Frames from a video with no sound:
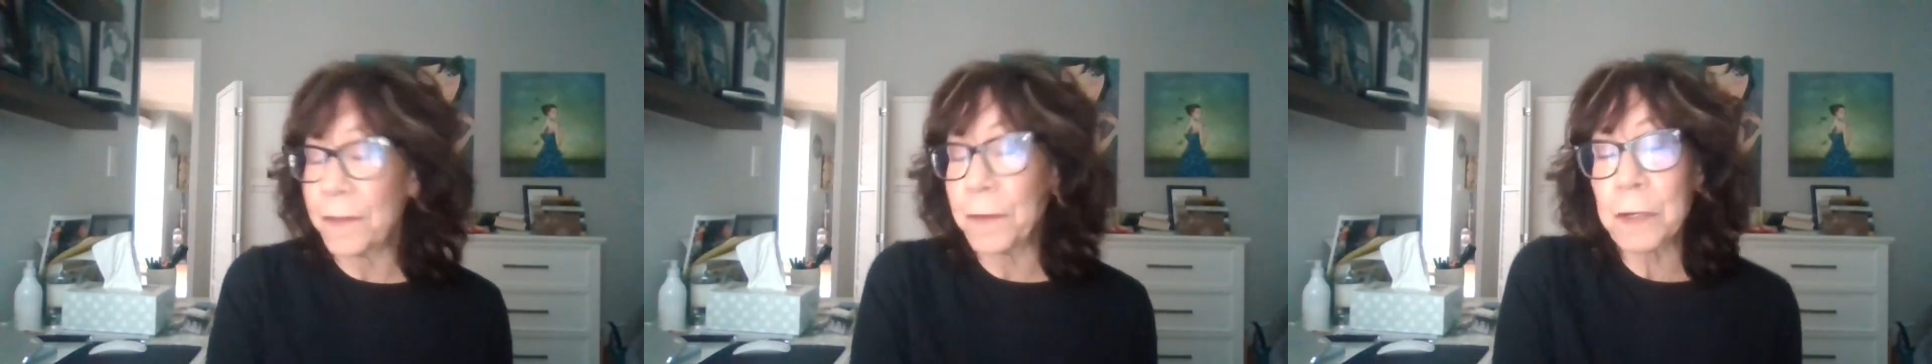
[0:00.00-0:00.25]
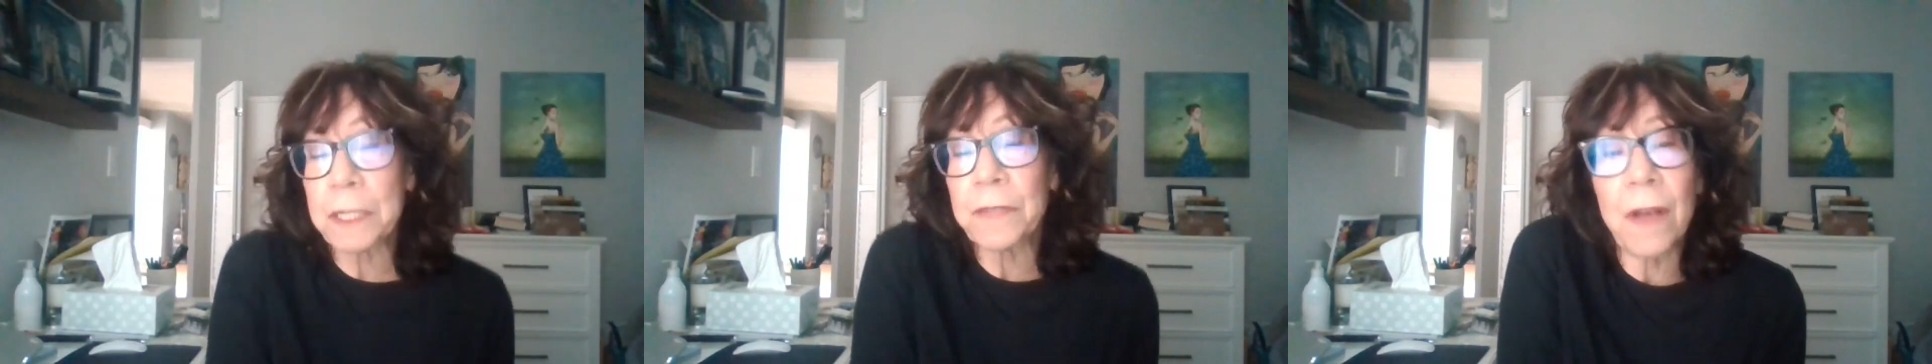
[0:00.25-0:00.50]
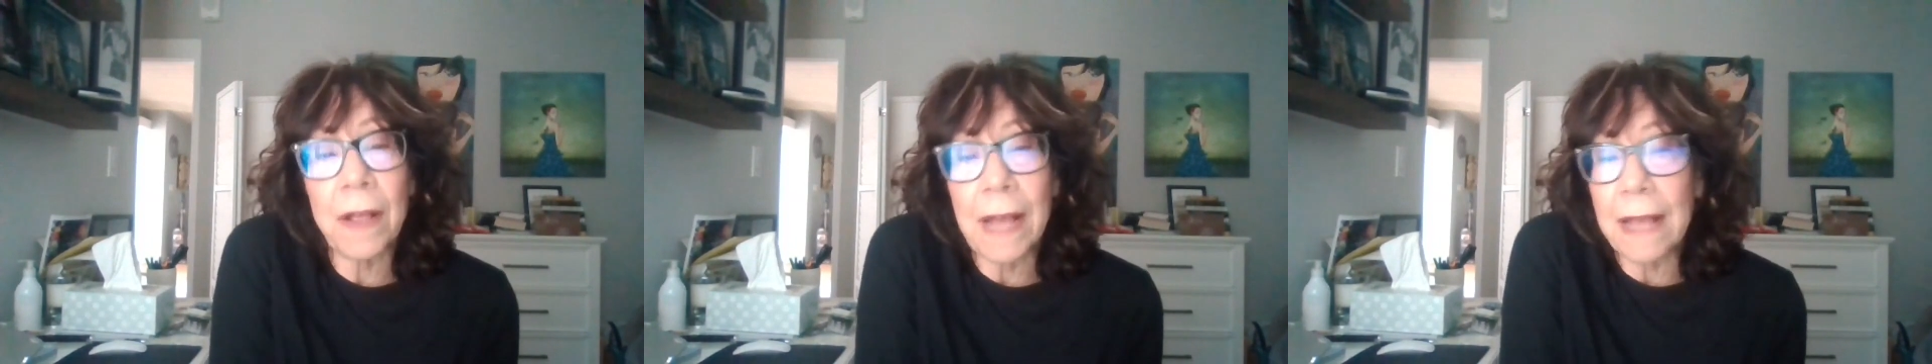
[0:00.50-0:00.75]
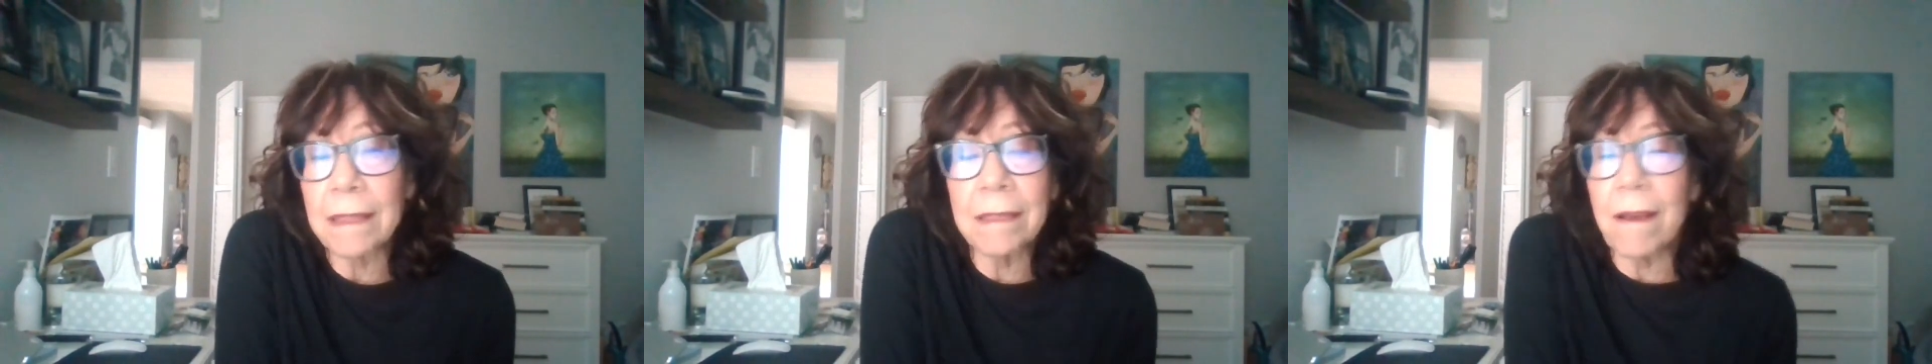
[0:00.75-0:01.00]
first of all,
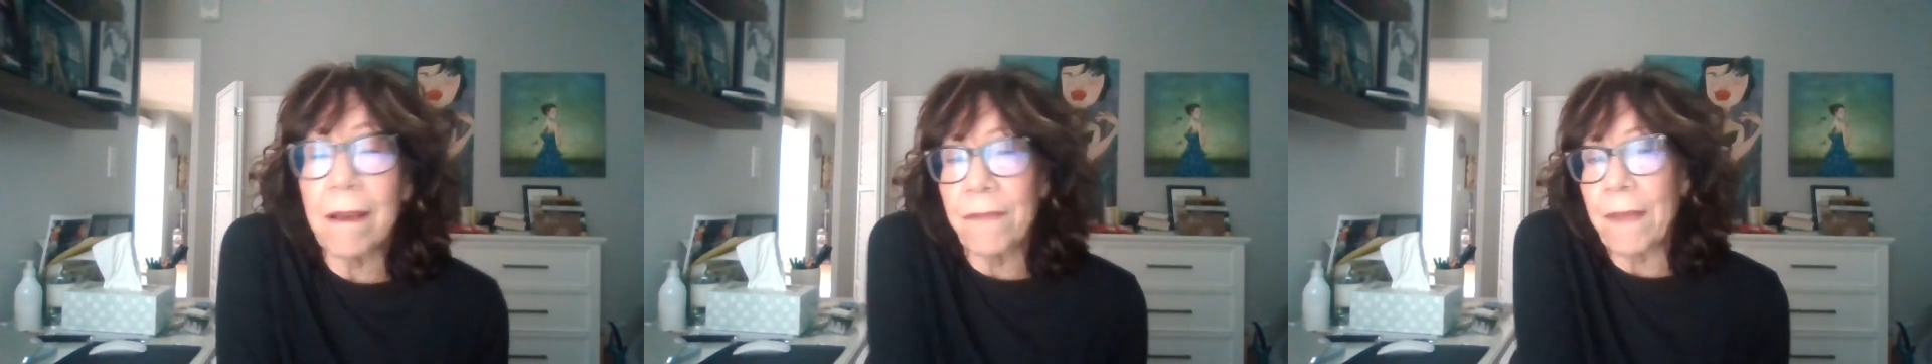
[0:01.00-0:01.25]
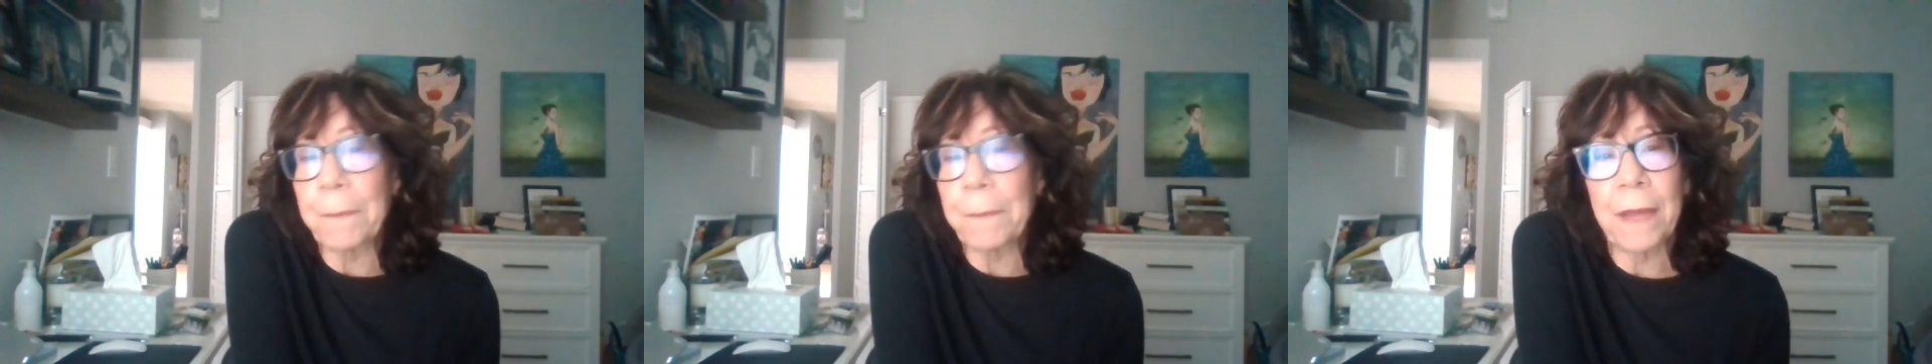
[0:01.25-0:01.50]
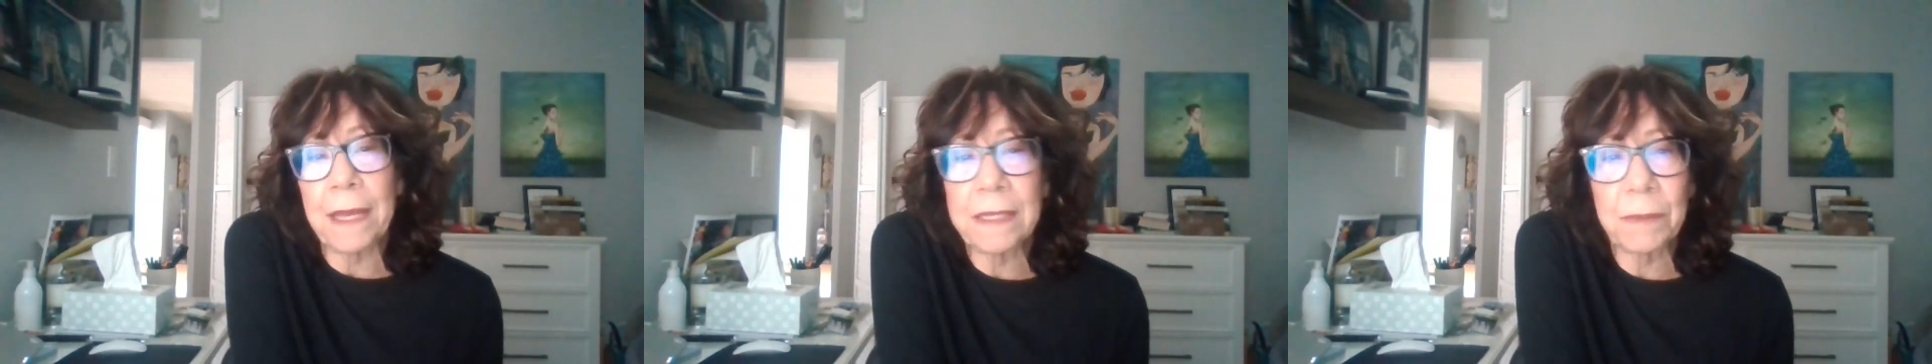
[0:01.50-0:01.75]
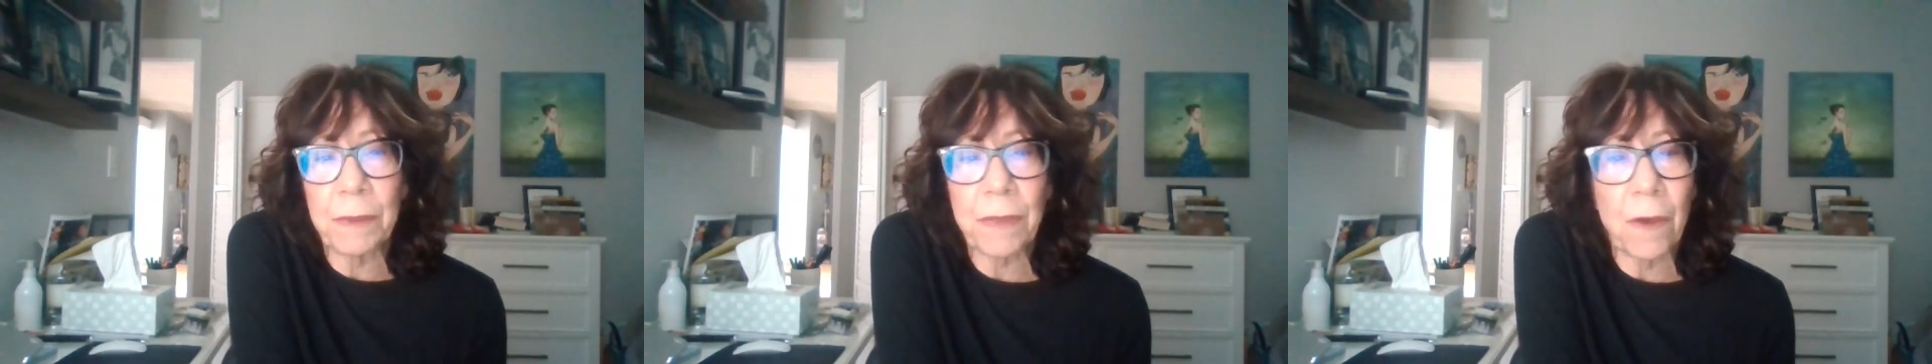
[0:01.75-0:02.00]
I love that
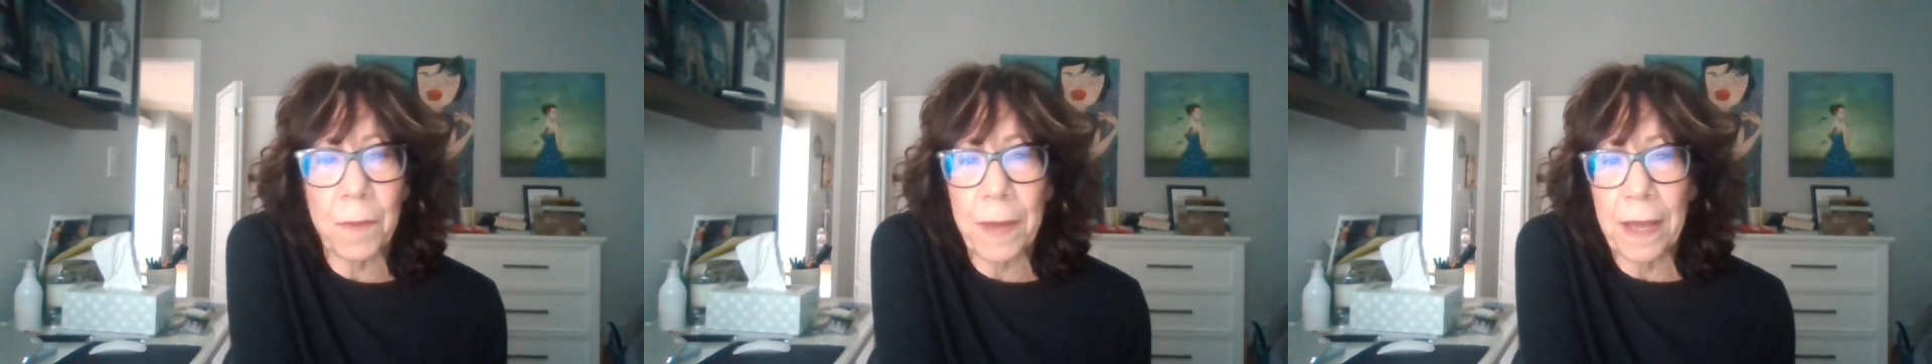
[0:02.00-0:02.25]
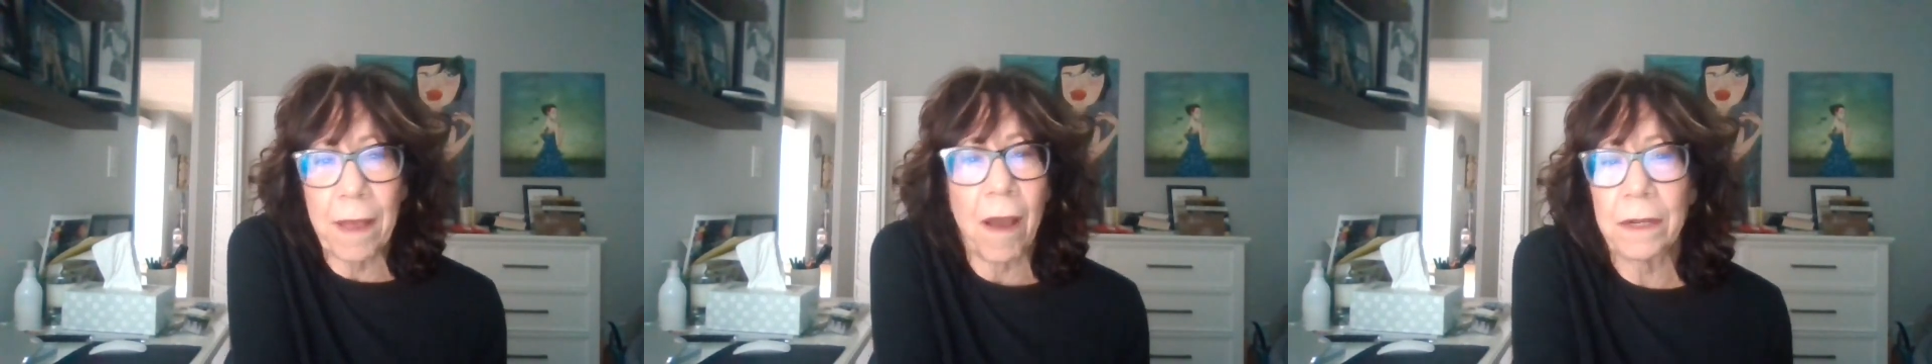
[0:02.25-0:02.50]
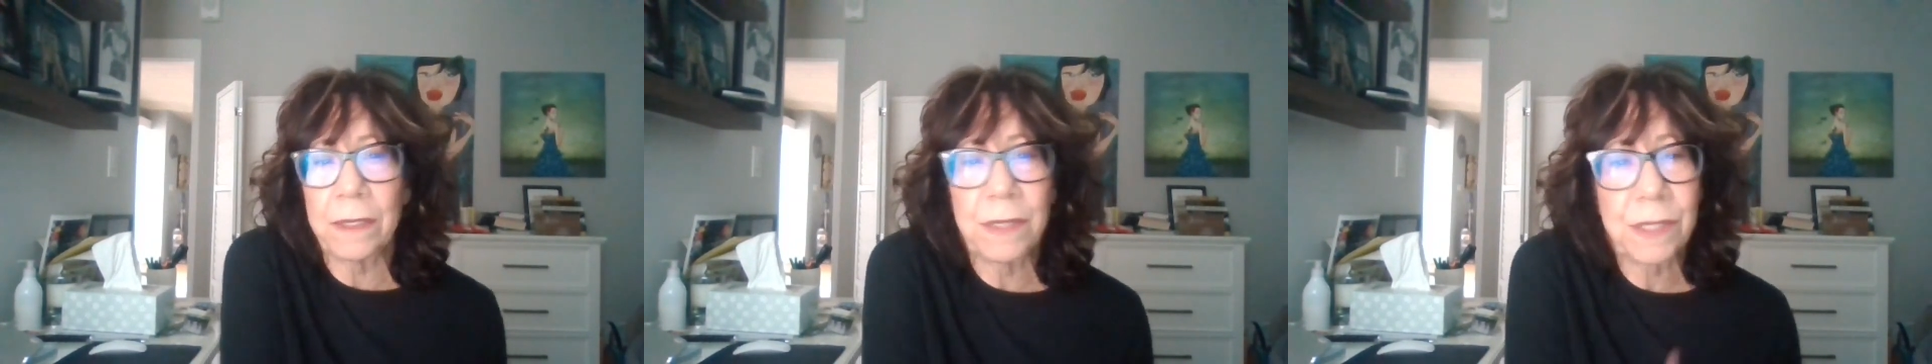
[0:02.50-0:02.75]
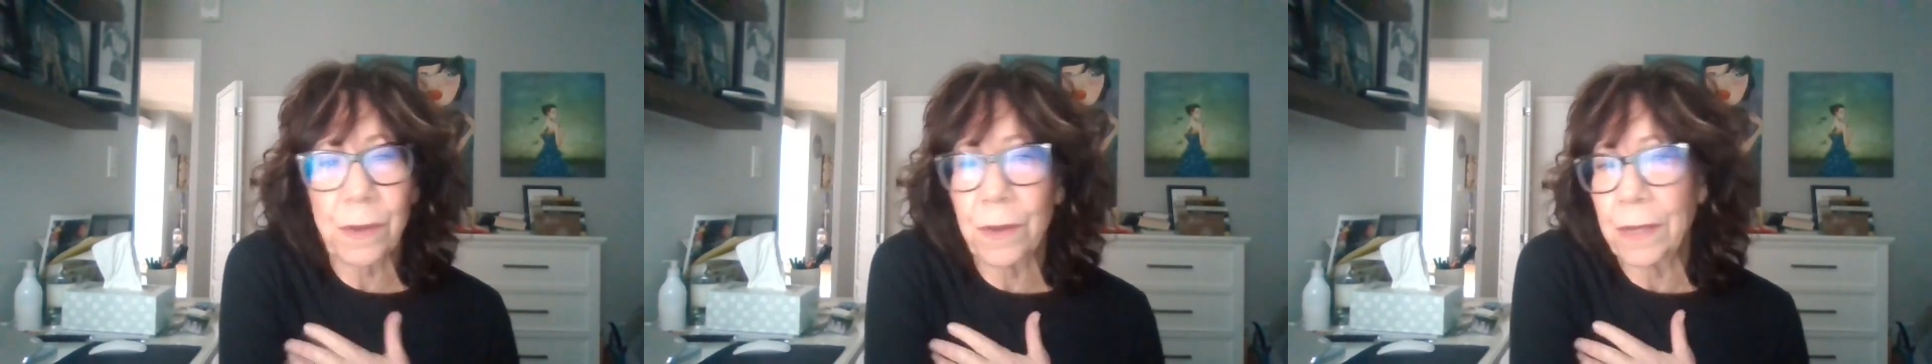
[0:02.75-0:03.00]
place with all my heart and
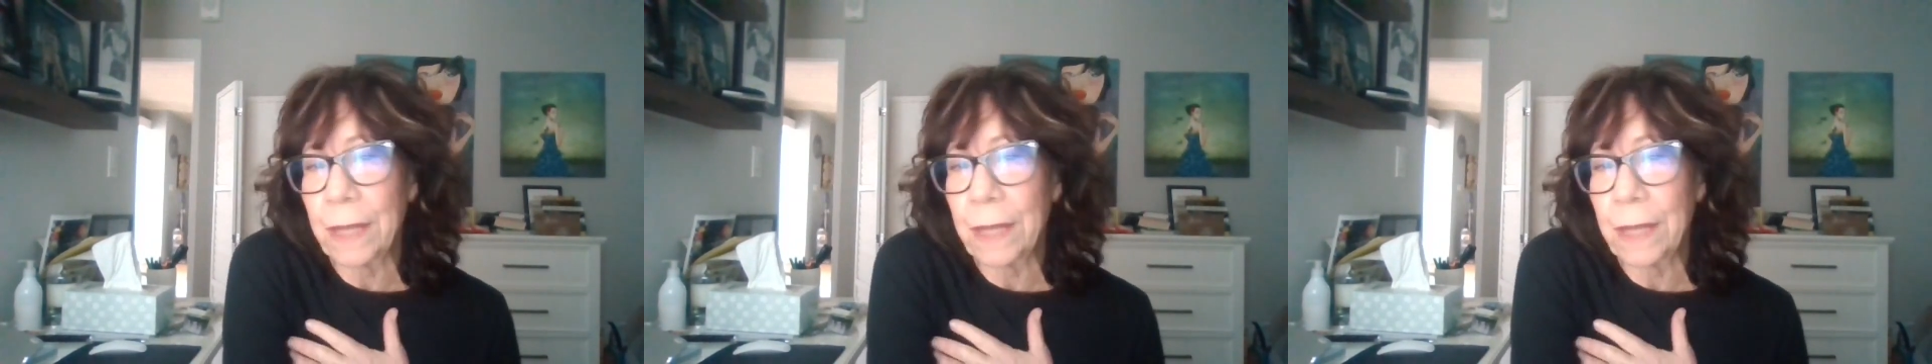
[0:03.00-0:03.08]
soul. Yes.